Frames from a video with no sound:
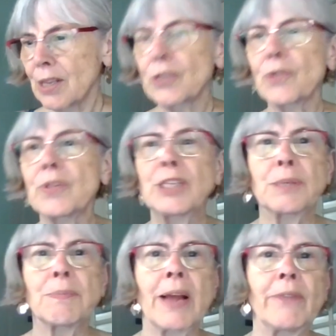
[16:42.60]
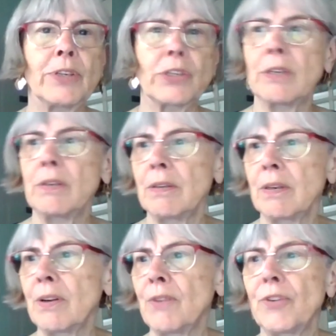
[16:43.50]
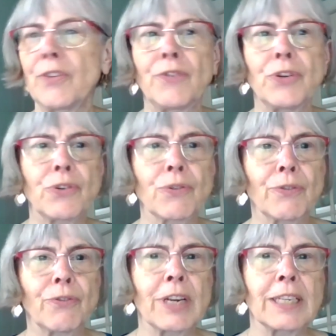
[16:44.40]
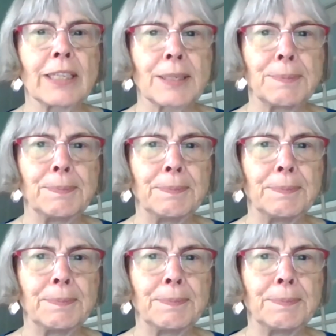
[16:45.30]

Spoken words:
So this is my vision for the future of Friends.